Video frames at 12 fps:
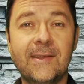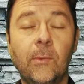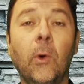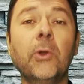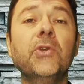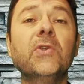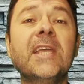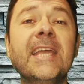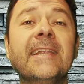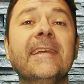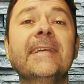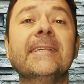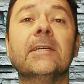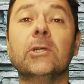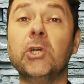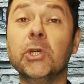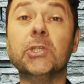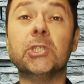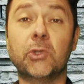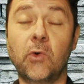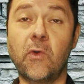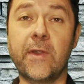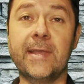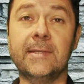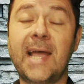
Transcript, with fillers: What you need is a good story.